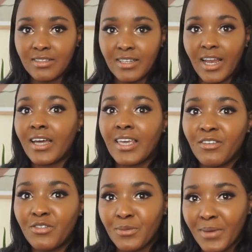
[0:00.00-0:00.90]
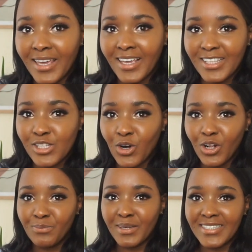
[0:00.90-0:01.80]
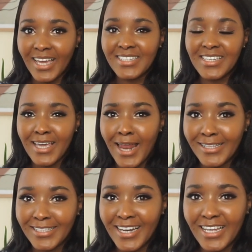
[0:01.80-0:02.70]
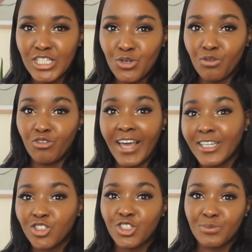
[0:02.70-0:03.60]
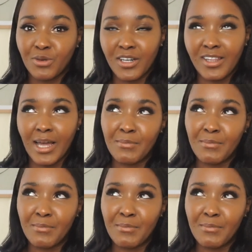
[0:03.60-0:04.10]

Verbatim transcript: lucky for me, it's all been dating. It hasn't led to a relationship or anything.